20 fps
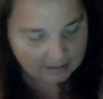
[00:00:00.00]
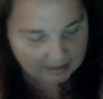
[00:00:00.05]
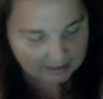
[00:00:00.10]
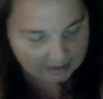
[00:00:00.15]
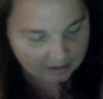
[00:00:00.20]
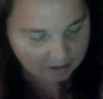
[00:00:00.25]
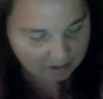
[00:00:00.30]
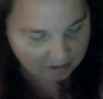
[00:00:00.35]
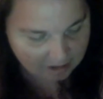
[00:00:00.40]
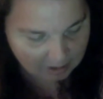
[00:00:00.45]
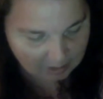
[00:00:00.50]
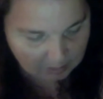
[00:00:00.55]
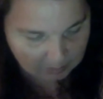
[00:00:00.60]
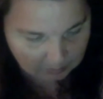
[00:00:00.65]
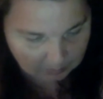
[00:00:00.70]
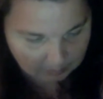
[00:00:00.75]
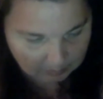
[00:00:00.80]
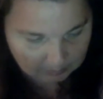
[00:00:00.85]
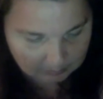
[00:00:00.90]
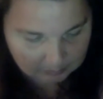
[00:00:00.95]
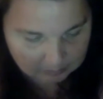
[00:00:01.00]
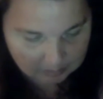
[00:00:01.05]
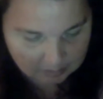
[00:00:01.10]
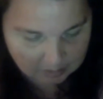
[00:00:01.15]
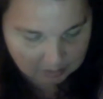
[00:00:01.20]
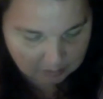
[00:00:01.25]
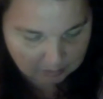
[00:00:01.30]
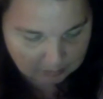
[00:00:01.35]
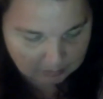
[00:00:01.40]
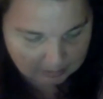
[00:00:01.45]
Let's go on
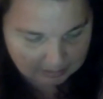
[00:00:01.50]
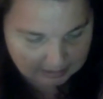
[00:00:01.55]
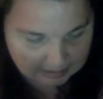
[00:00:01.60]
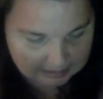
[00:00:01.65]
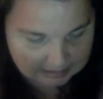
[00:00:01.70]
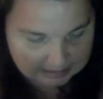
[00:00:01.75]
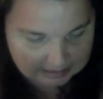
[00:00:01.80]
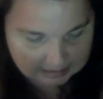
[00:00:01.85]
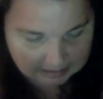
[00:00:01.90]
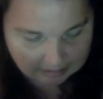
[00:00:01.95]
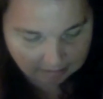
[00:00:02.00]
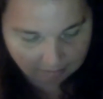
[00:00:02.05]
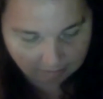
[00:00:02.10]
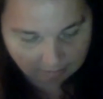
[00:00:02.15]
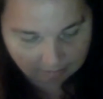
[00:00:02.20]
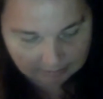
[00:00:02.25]
to the next thing.